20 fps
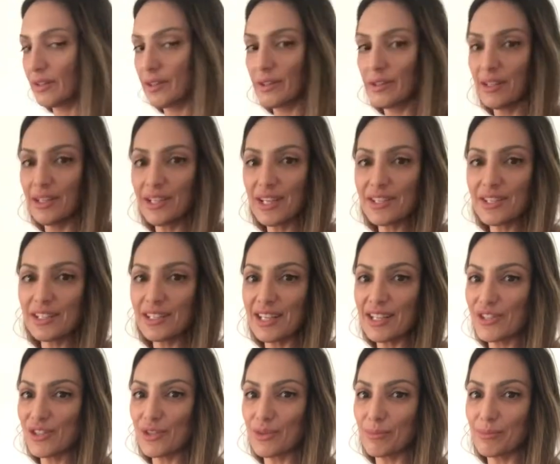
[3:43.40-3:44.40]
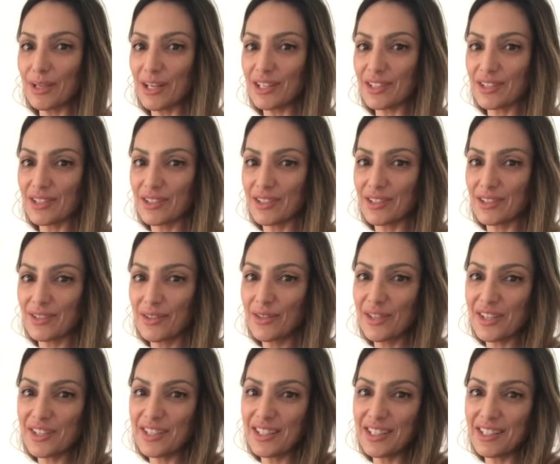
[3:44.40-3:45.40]
It doesn't need too much, you
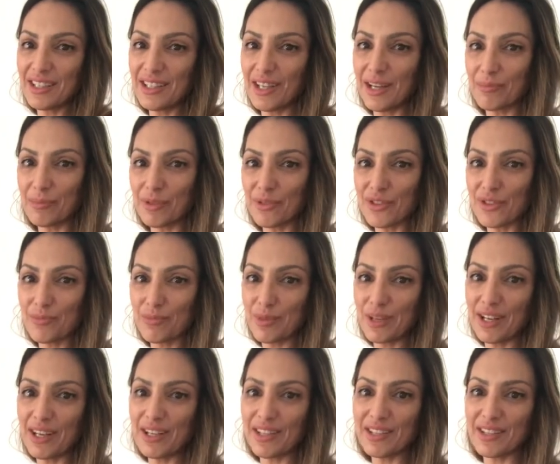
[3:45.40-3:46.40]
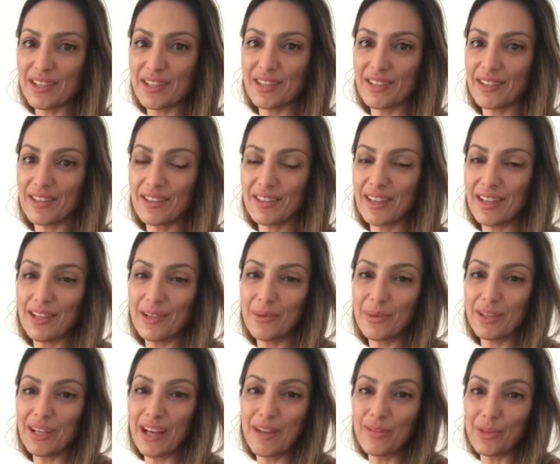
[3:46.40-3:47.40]
just need a couple of sprays and you
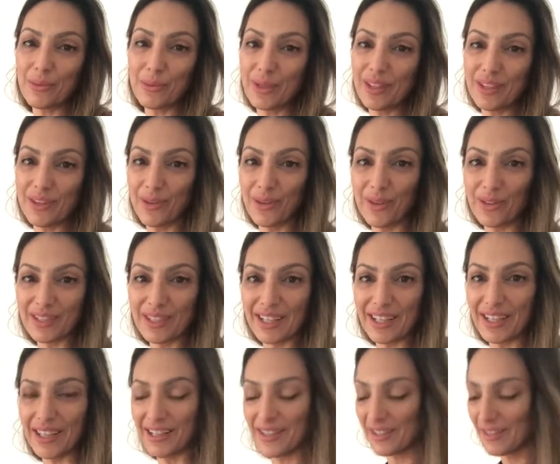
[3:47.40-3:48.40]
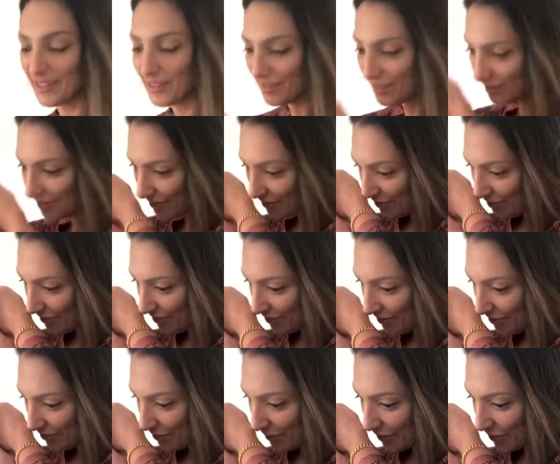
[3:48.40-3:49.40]
will have it with you all day
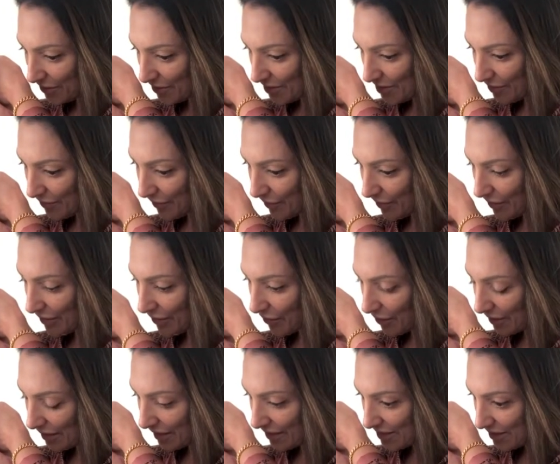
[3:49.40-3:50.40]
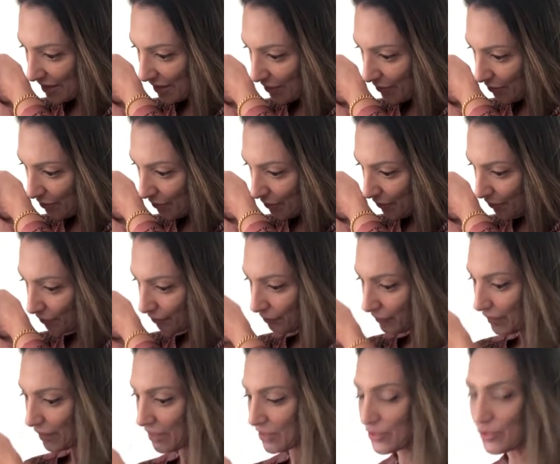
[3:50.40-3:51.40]
because it's very long lasting.
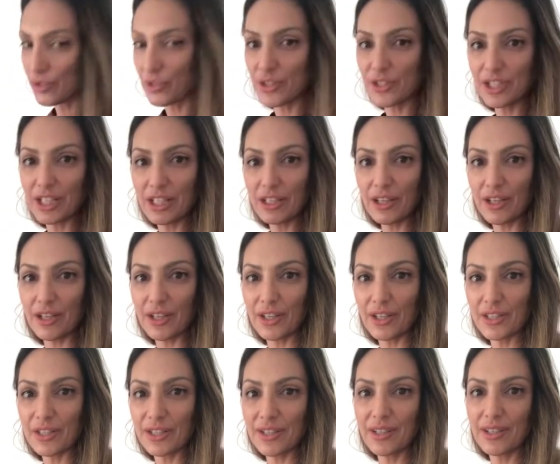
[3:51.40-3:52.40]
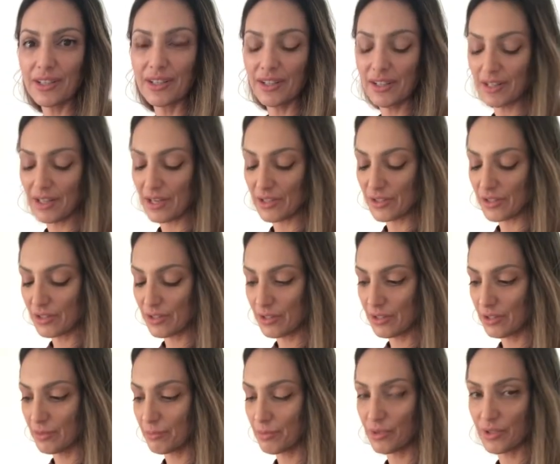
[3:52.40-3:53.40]
It has good sillage, it has
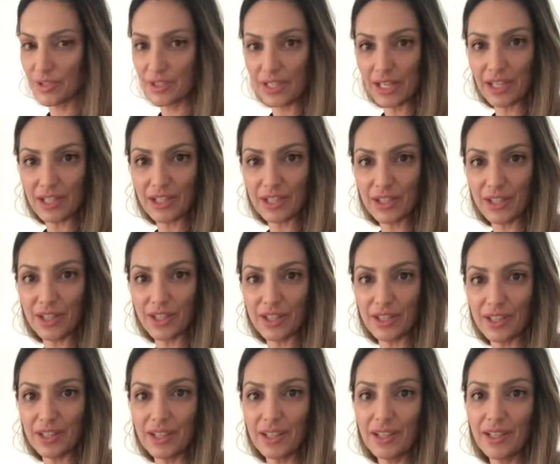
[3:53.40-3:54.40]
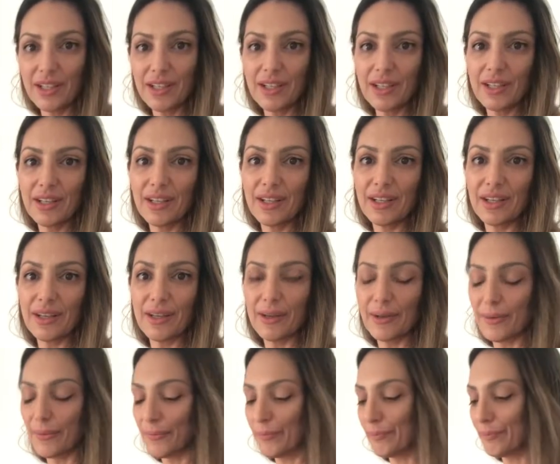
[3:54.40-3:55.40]
good projection.
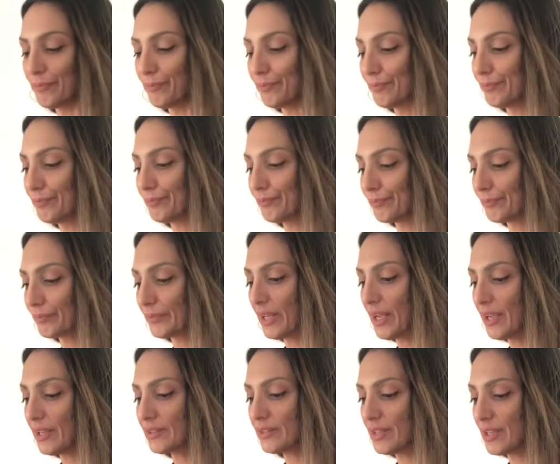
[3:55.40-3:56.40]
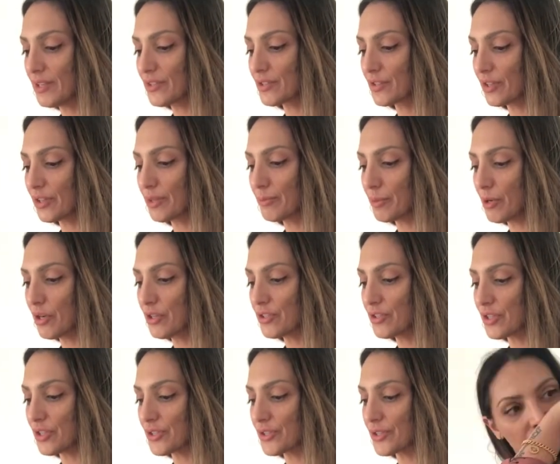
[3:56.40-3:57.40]
Yeah, it ticks all the boxes.